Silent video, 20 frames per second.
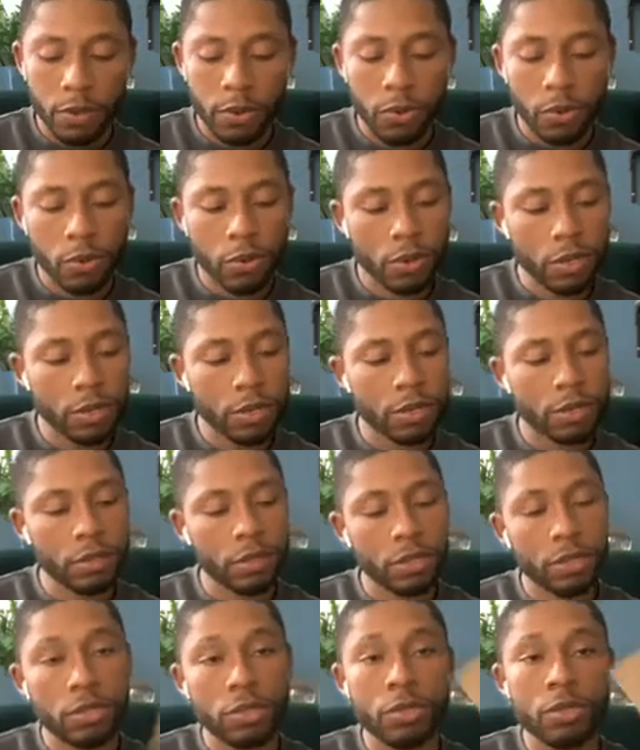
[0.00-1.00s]
On the
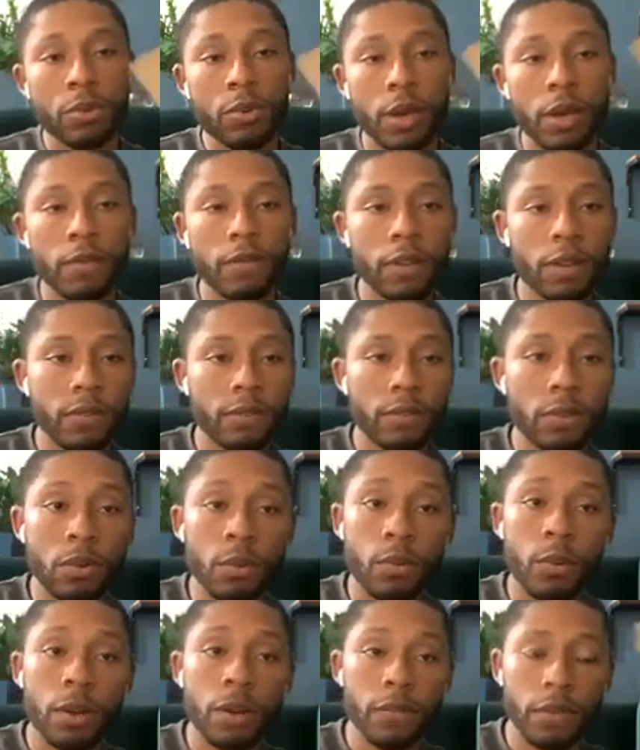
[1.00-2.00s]
2 you have left, on
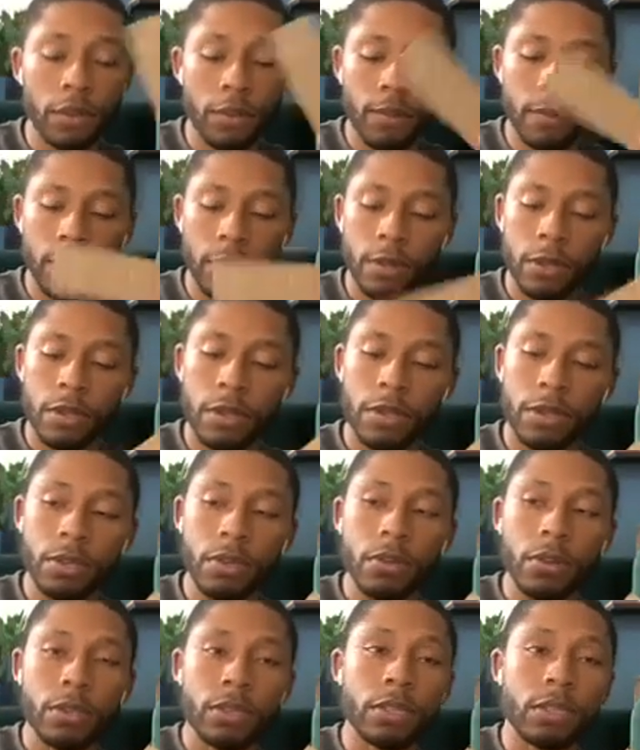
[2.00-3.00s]
one of them, you're
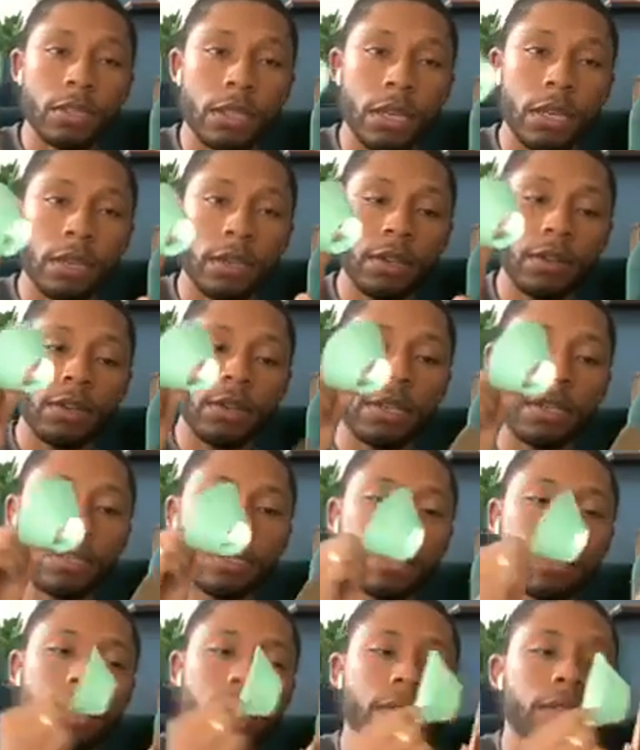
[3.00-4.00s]
going to take your
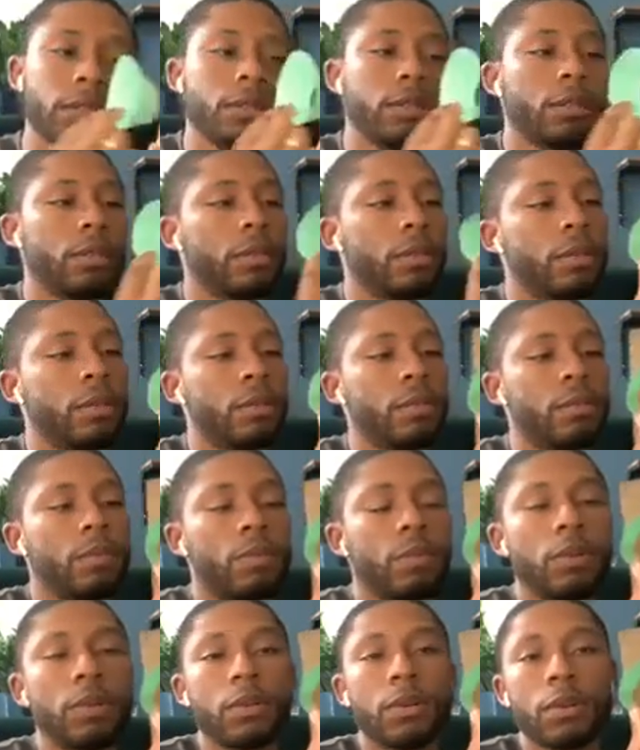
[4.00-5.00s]
dish,
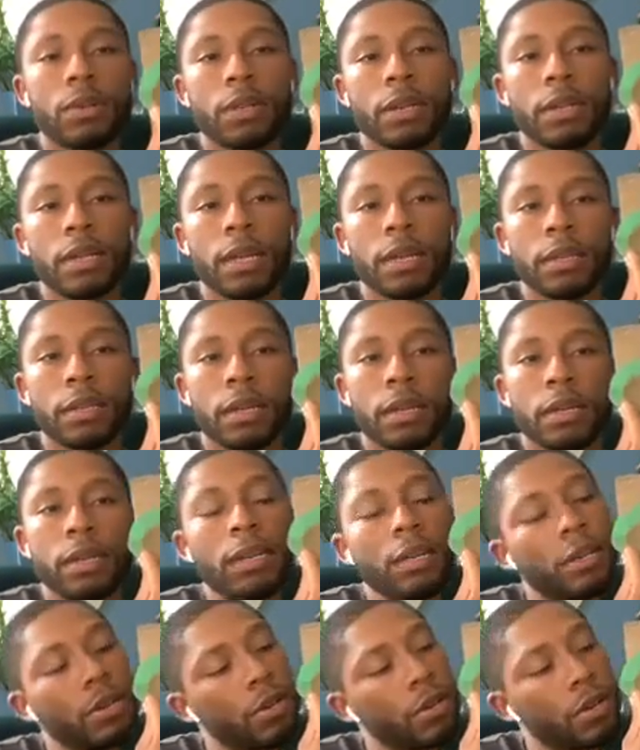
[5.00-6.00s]
put it on there like that,
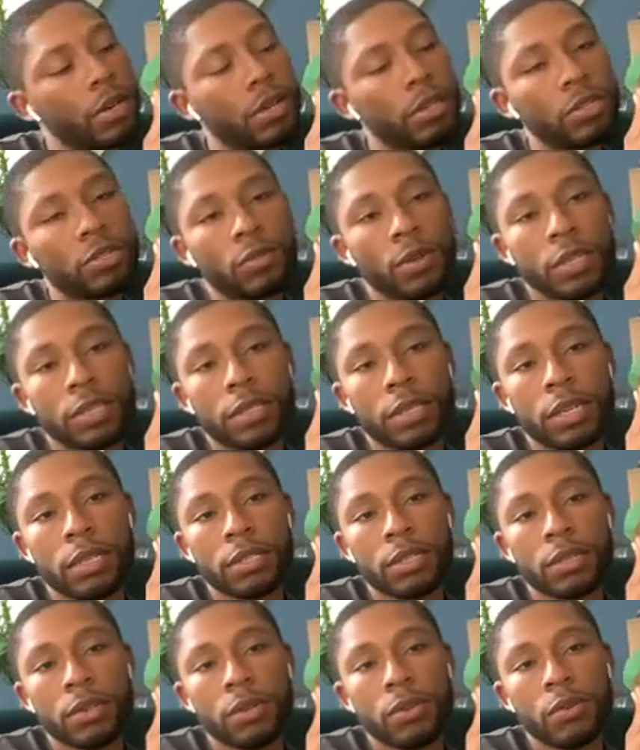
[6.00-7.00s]
and you're gonna trace that
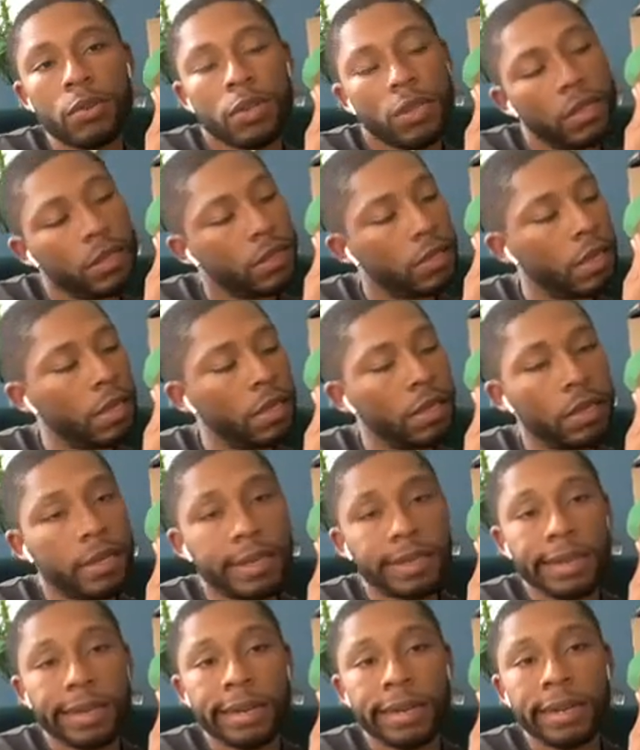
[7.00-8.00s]
circle on the inside and
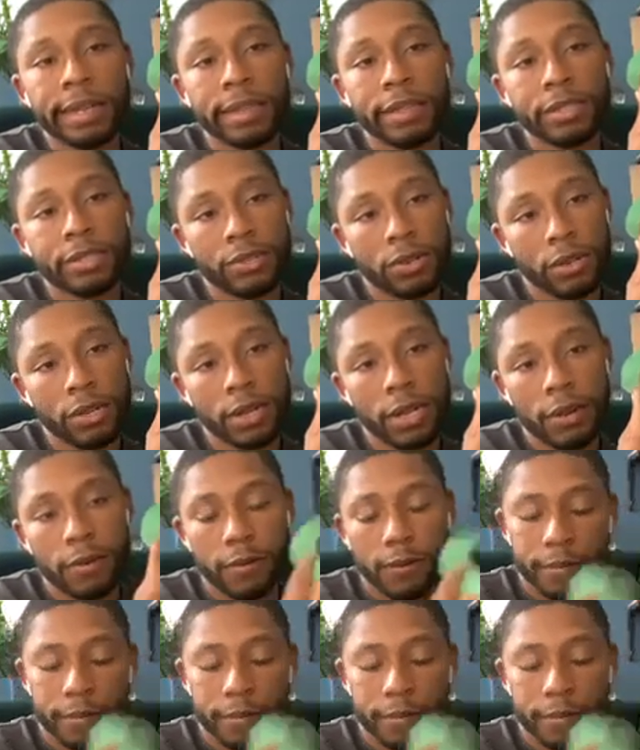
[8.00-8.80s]
then cut the circle out.